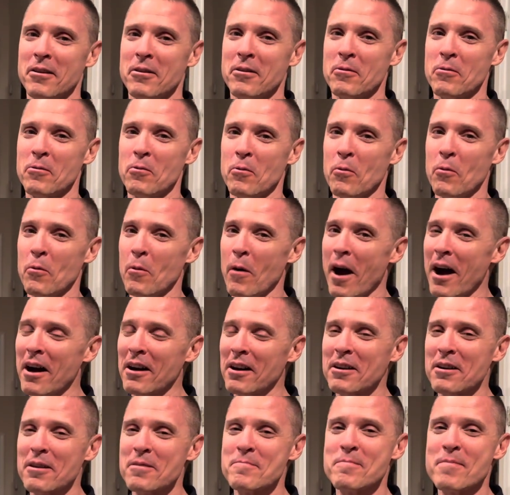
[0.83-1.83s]

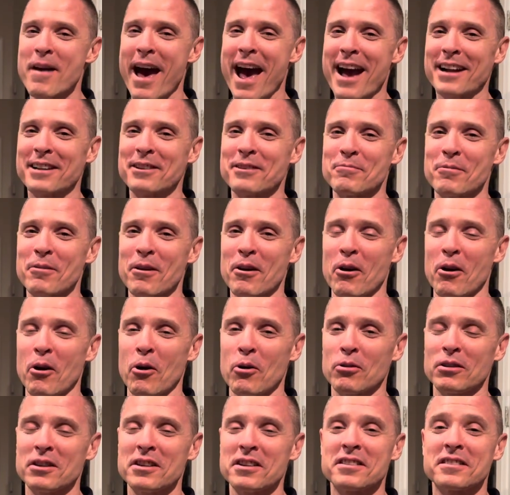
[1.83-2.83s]
Welcome back to Rare
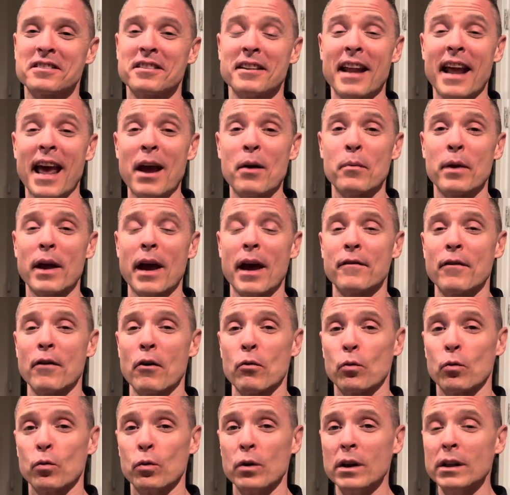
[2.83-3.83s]
Oakleys. Today we have a
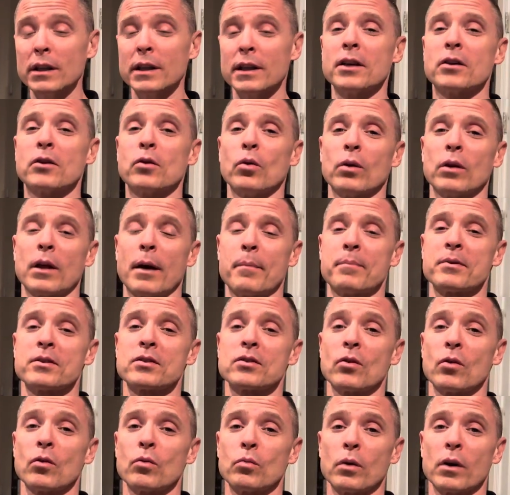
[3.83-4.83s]
really cool
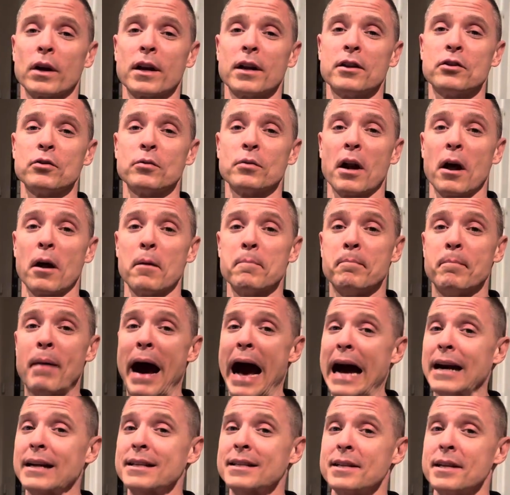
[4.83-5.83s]
episode. We're going to do an
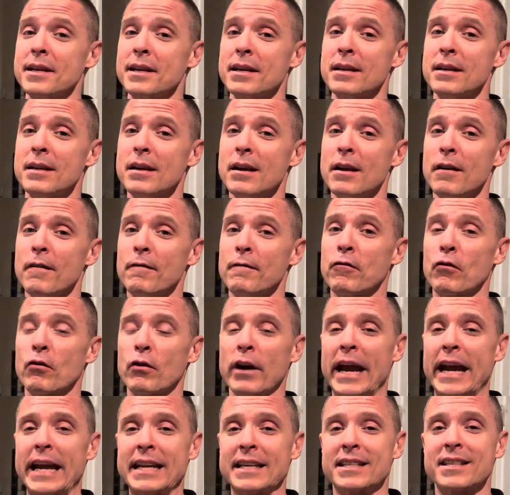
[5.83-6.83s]
unboxing for
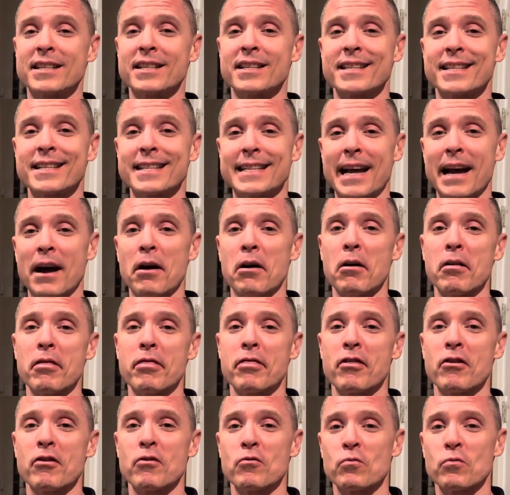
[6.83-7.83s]
a
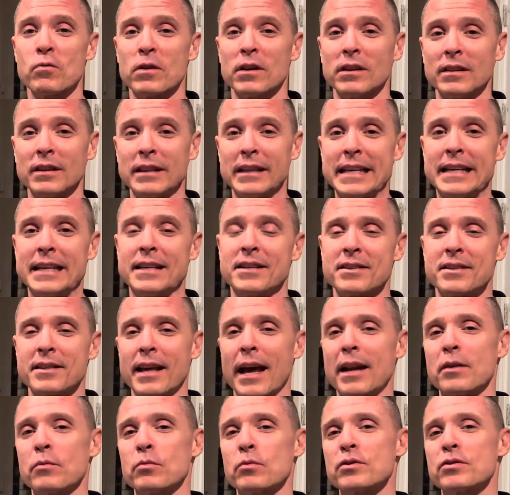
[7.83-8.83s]
stealth release
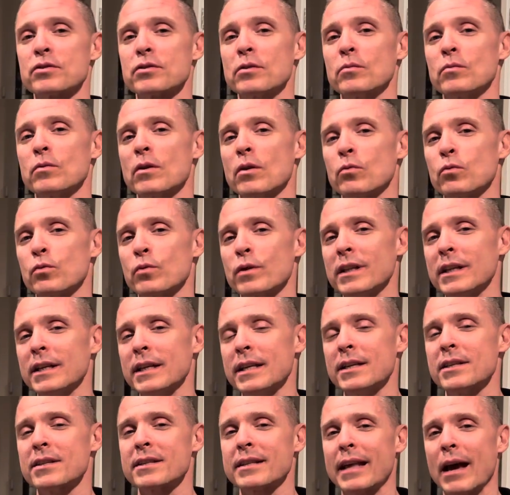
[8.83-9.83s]
that
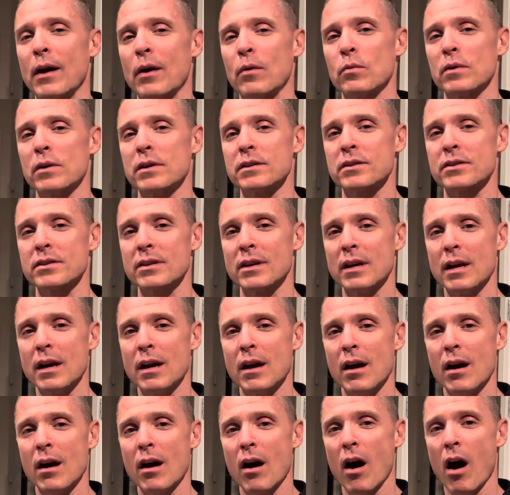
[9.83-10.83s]
was
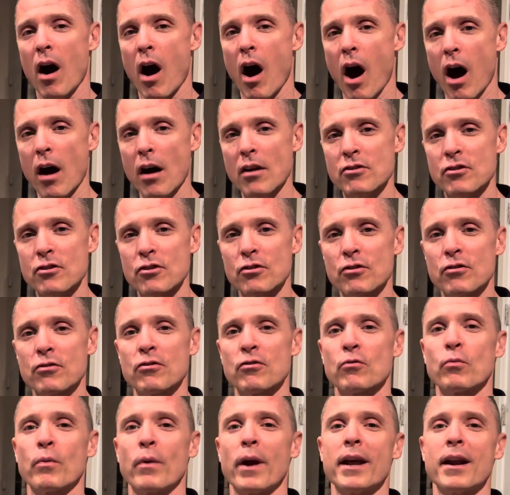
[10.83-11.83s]
under
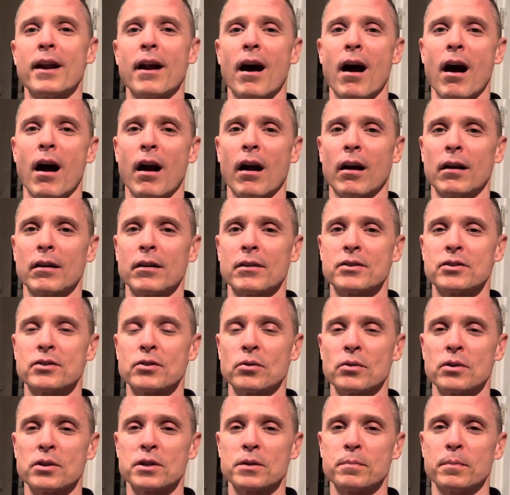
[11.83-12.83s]
the radar,
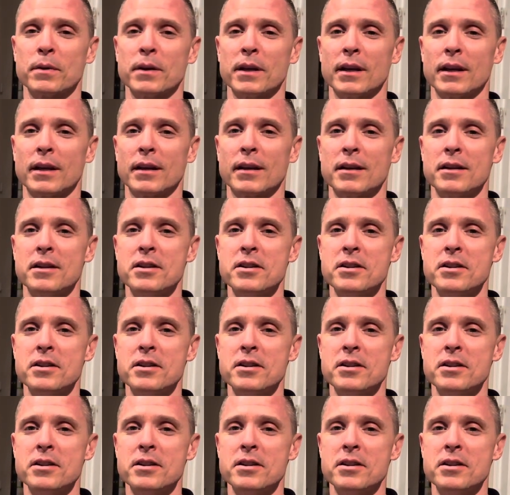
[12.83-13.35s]
so to speak.